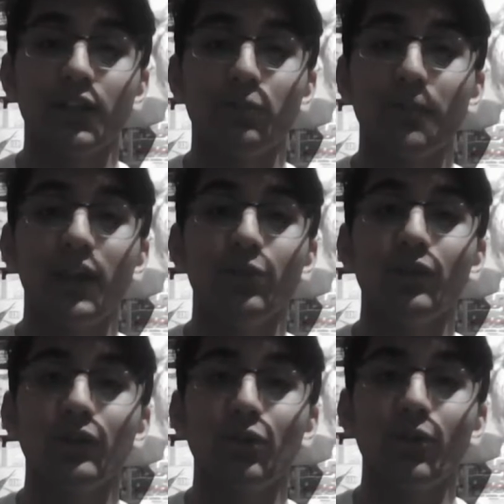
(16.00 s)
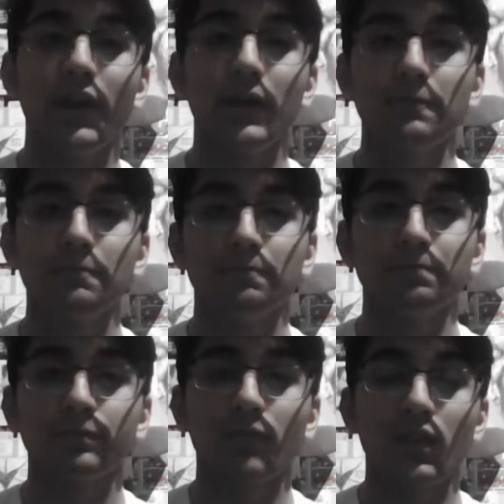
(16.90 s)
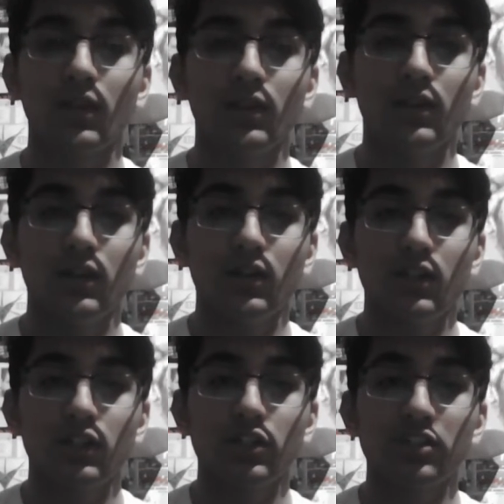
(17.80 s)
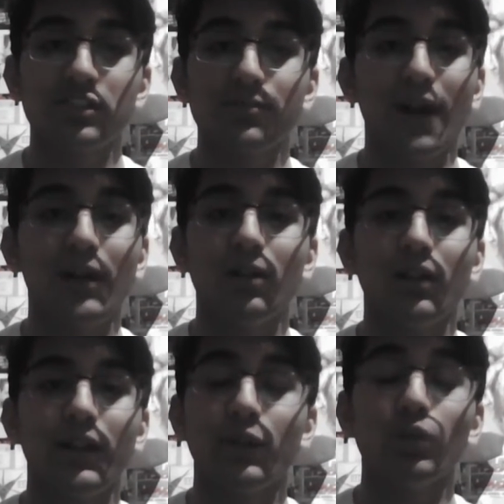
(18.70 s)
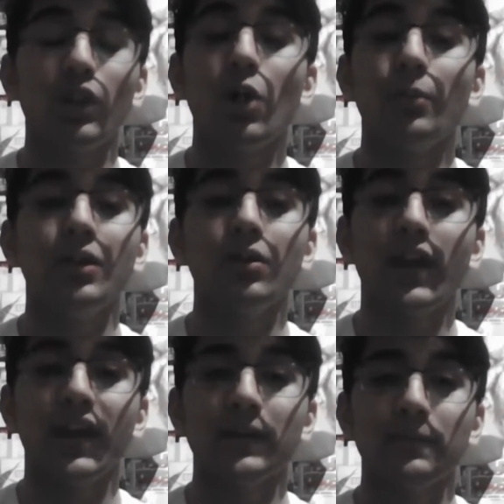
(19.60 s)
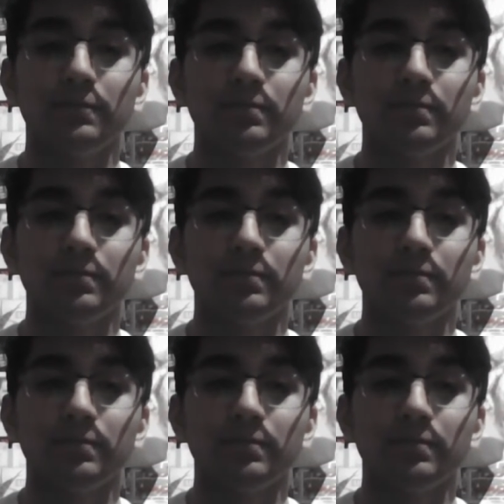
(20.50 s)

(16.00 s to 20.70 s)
and your pain will go away. Just smile and it will all be okay.